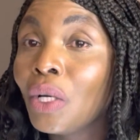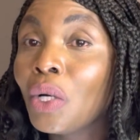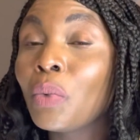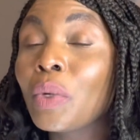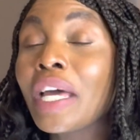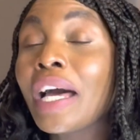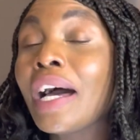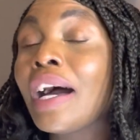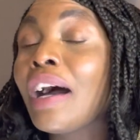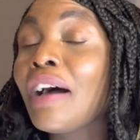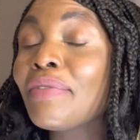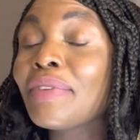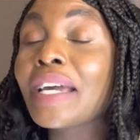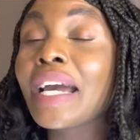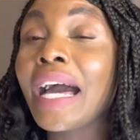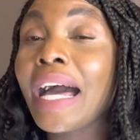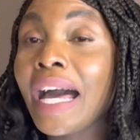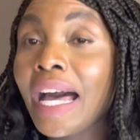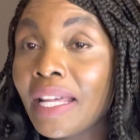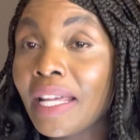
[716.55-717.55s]
We are having
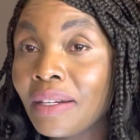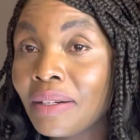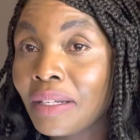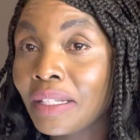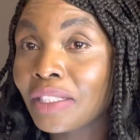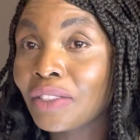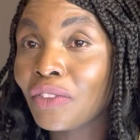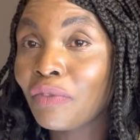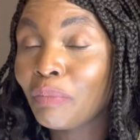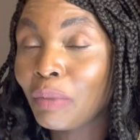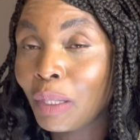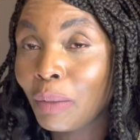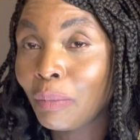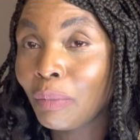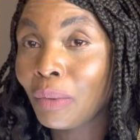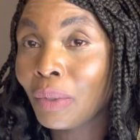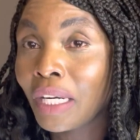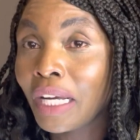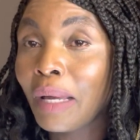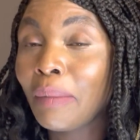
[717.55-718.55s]
hundreds of
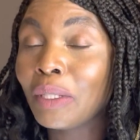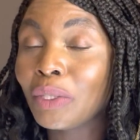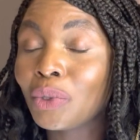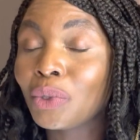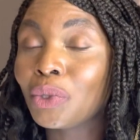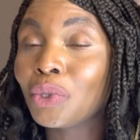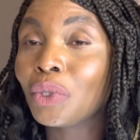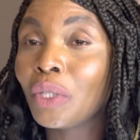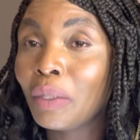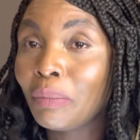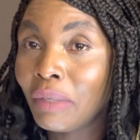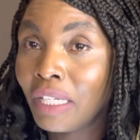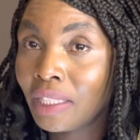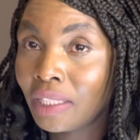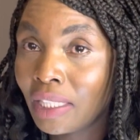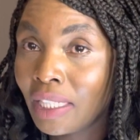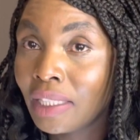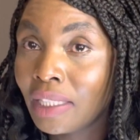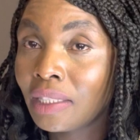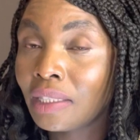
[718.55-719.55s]
people coming to join my
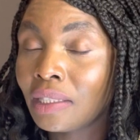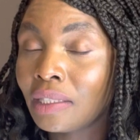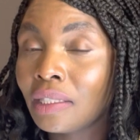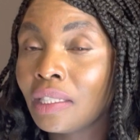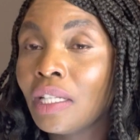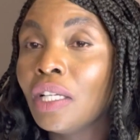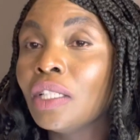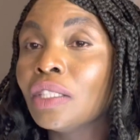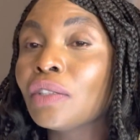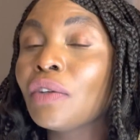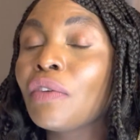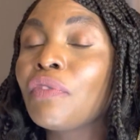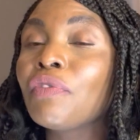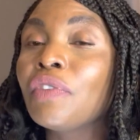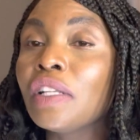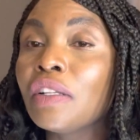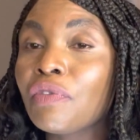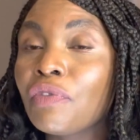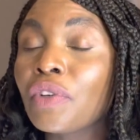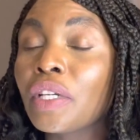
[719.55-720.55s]
classes. So
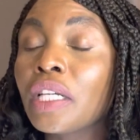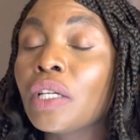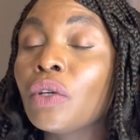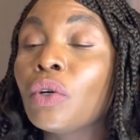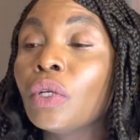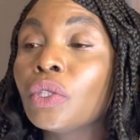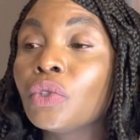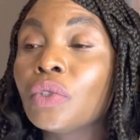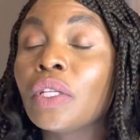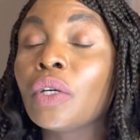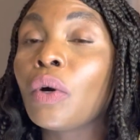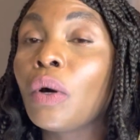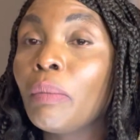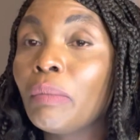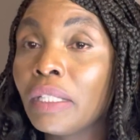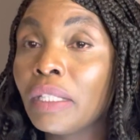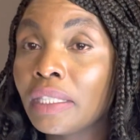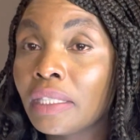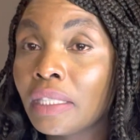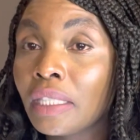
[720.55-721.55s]
feel free, go to the
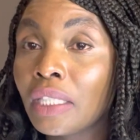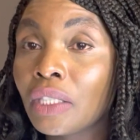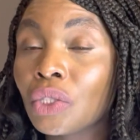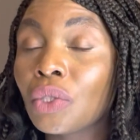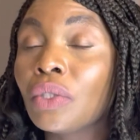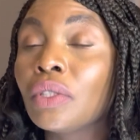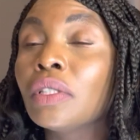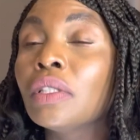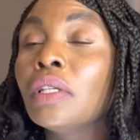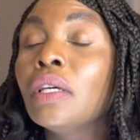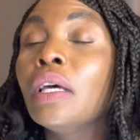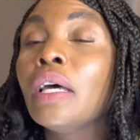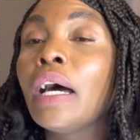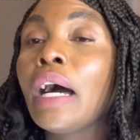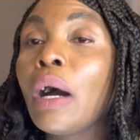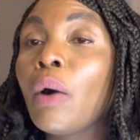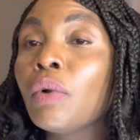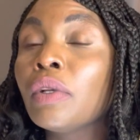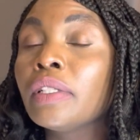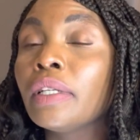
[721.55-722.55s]
comment section.
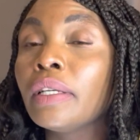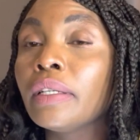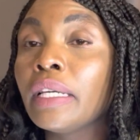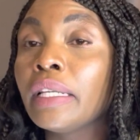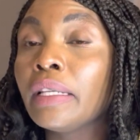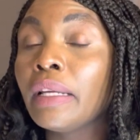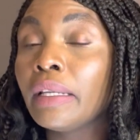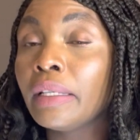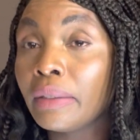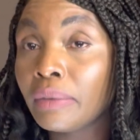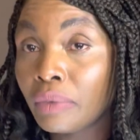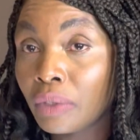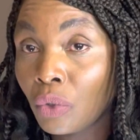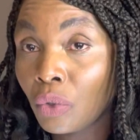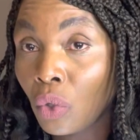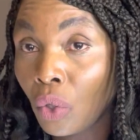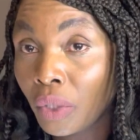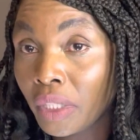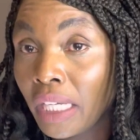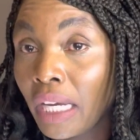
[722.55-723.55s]
I will and
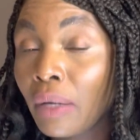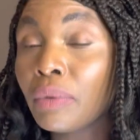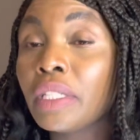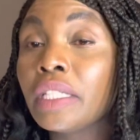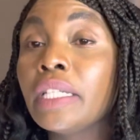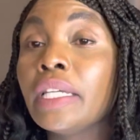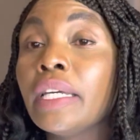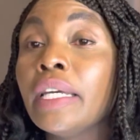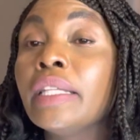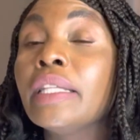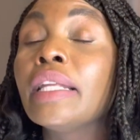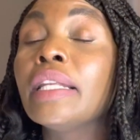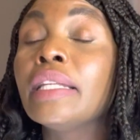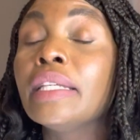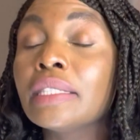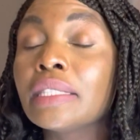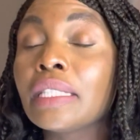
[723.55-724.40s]
go down here in the links.